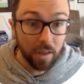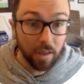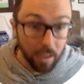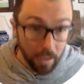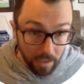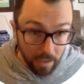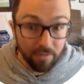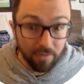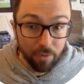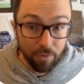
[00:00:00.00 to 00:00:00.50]
the
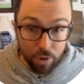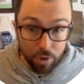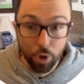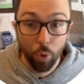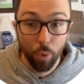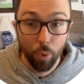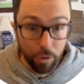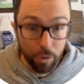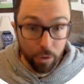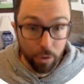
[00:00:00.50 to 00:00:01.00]
liver is
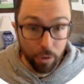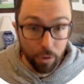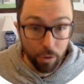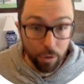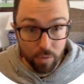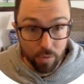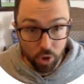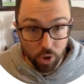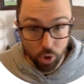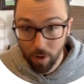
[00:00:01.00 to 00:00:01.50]
going through
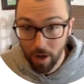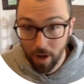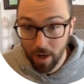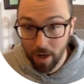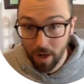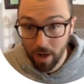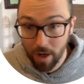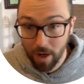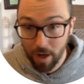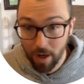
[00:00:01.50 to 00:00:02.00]
some
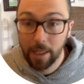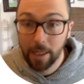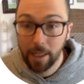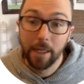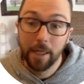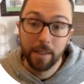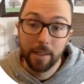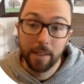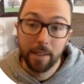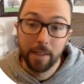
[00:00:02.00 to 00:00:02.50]
stress.
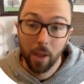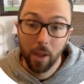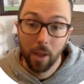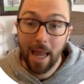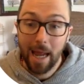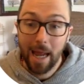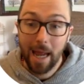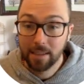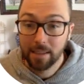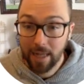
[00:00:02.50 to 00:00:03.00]
Now,
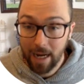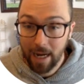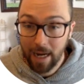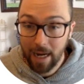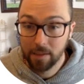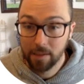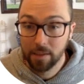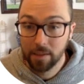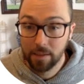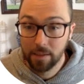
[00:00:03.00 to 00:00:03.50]
lactic
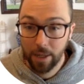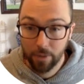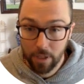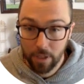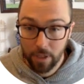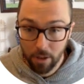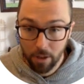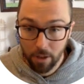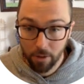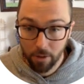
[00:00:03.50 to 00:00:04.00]
acid down
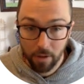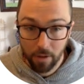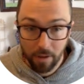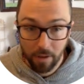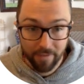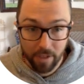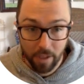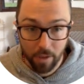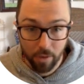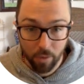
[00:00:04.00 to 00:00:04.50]
here in the
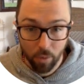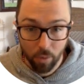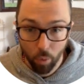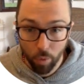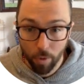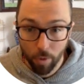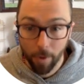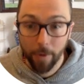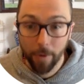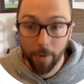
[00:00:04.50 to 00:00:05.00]
left-hand
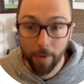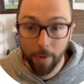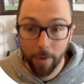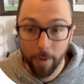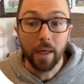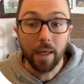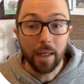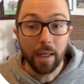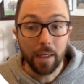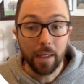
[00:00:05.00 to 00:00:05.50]
corner
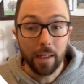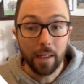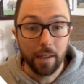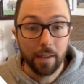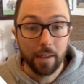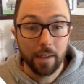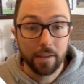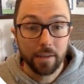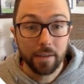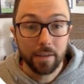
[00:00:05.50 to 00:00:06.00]

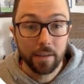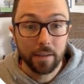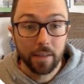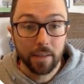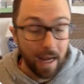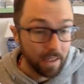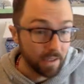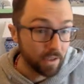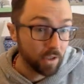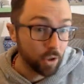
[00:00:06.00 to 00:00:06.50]

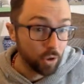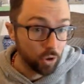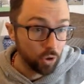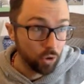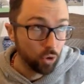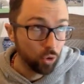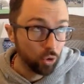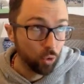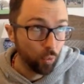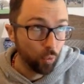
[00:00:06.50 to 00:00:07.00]
has to
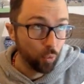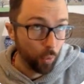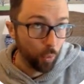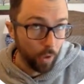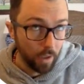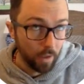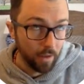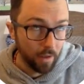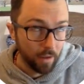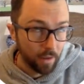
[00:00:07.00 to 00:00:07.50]
do
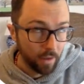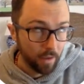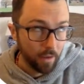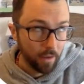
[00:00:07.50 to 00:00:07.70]
with